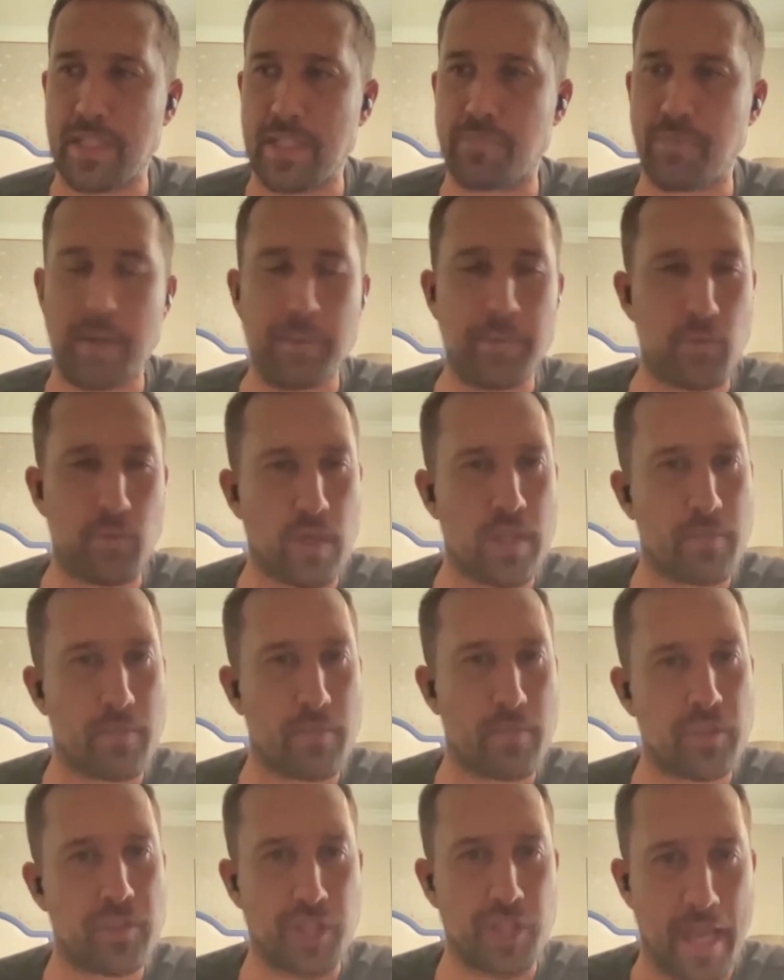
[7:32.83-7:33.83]
it's probably one of the
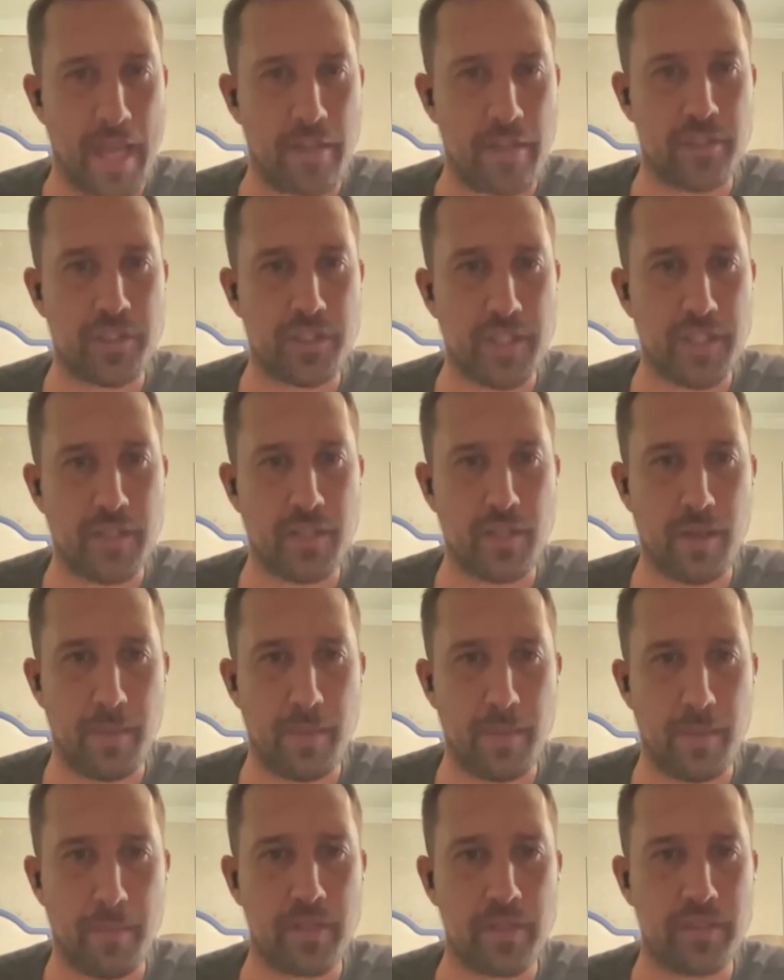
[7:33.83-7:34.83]
most challenging
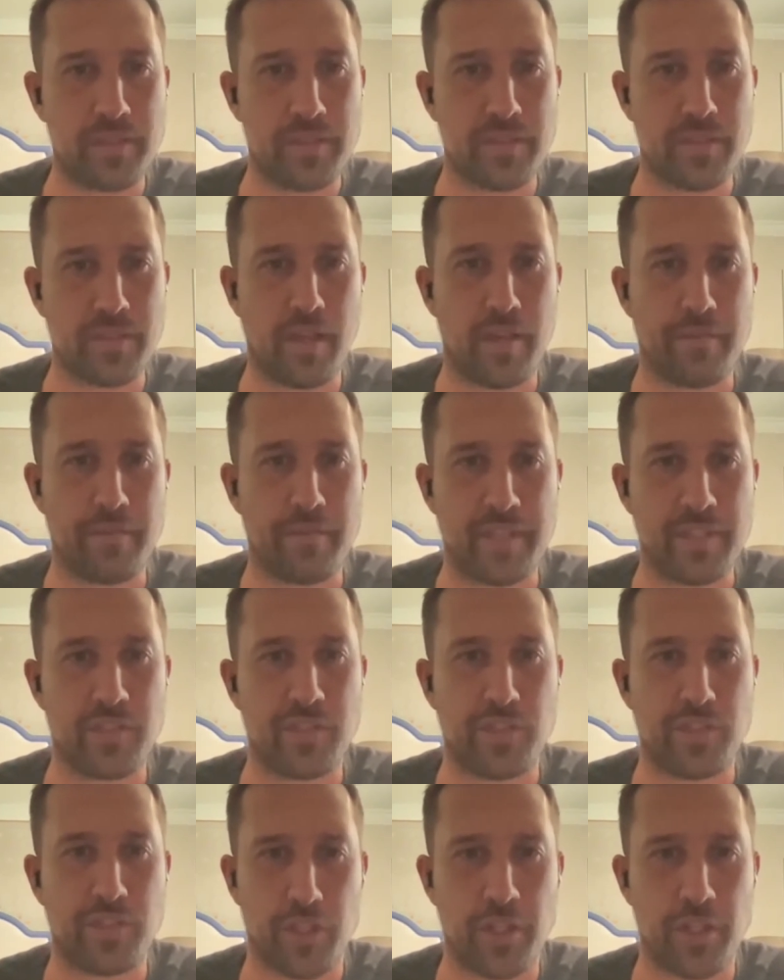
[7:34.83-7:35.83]
parts of
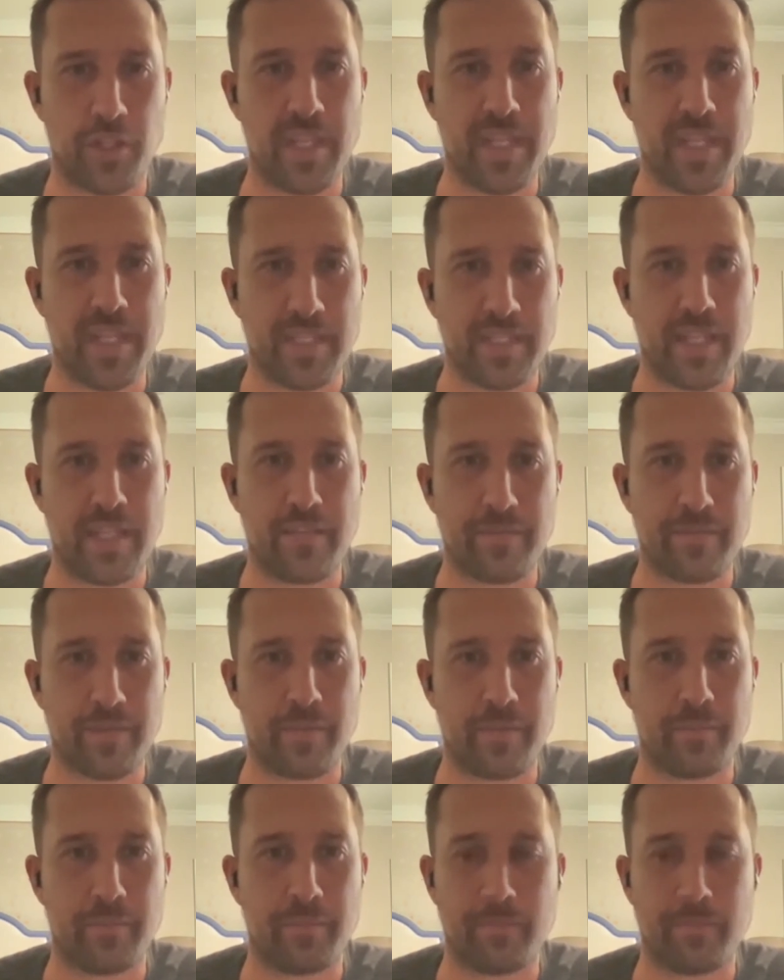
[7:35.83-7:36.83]
this journey and getting
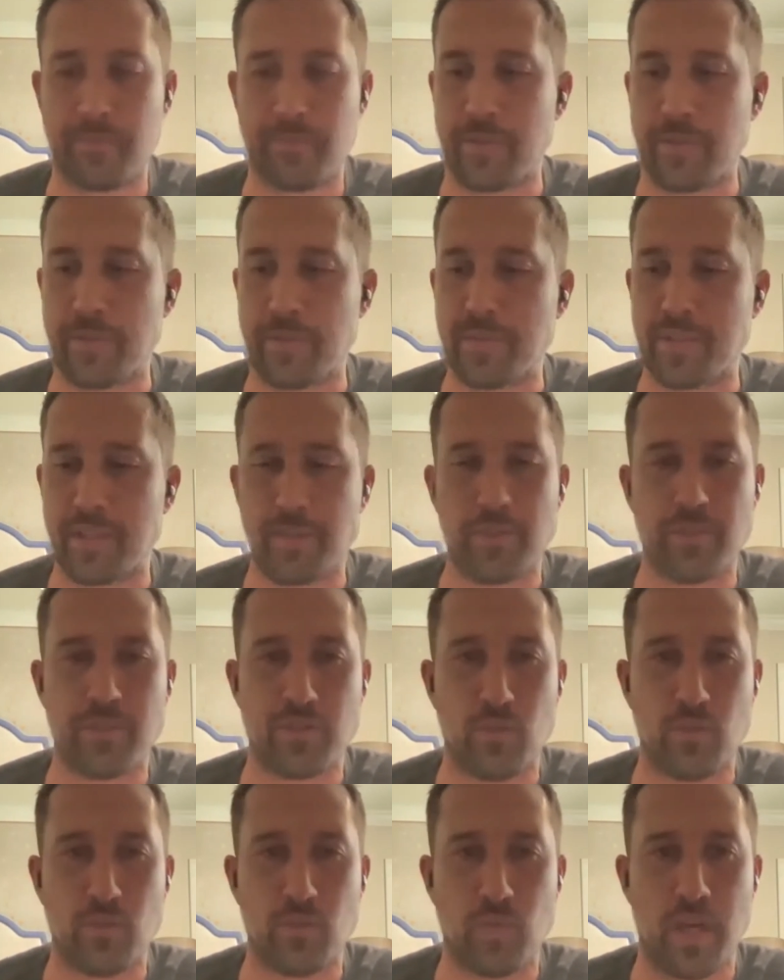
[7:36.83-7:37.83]
from 0
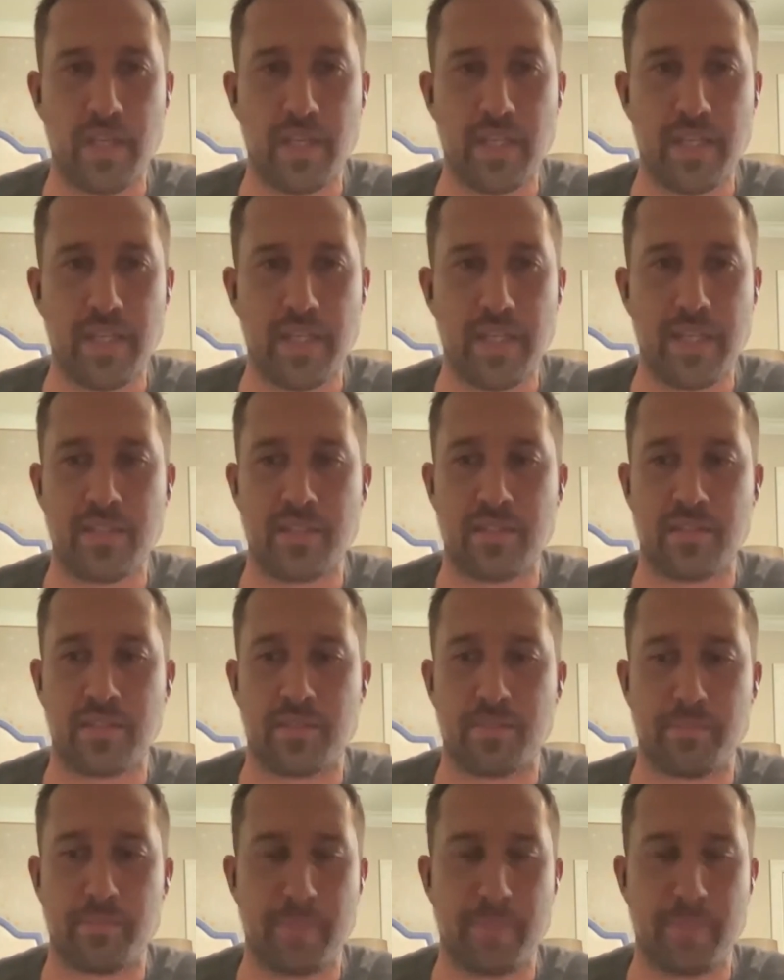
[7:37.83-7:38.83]
to 1
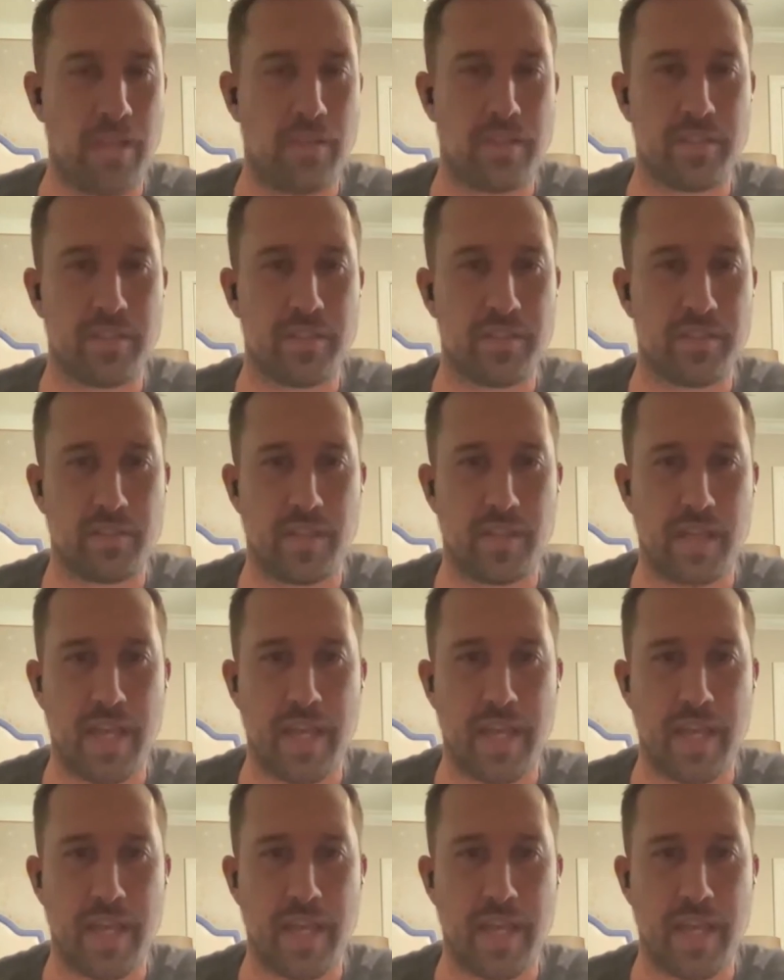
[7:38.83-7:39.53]
is balance.